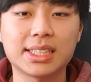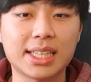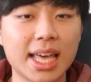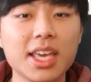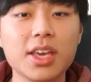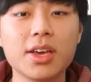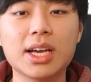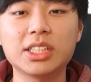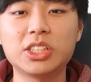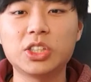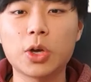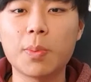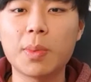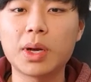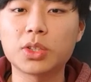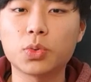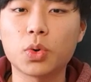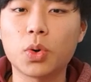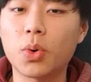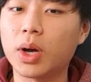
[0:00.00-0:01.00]
Thank you guys so
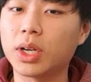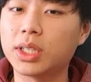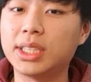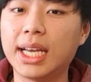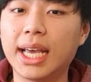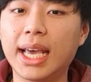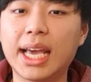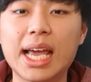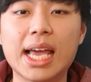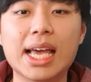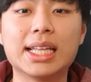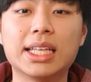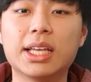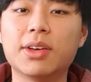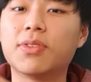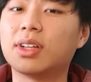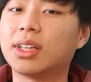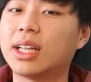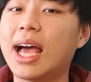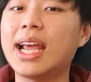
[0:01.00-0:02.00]
much for watching.
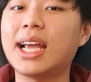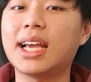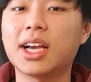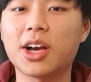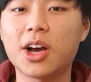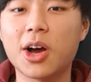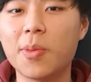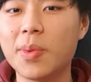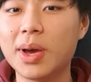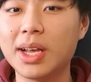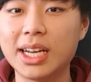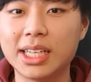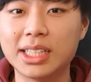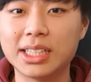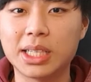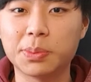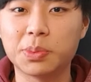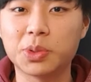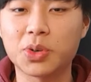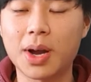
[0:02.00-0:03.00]
Leave a like, comment, and
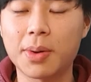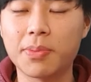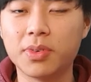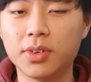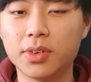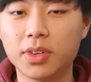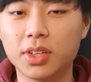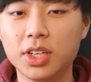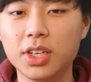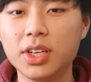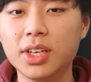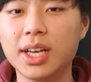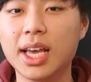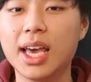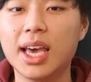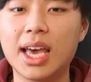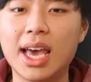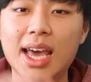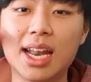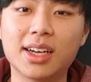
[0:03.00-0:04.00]
subscribe if you're new.
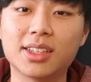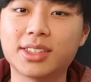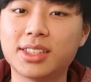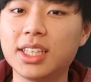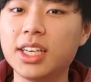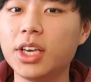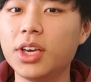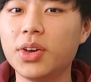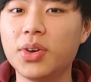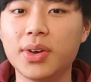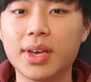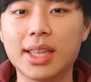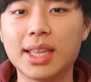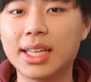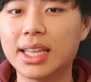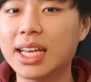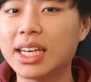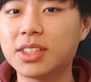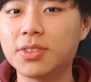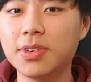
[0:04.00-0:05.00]
And I'll see you in the
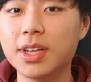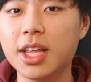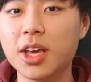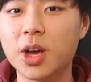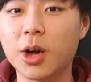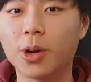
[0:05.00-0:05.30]
next video.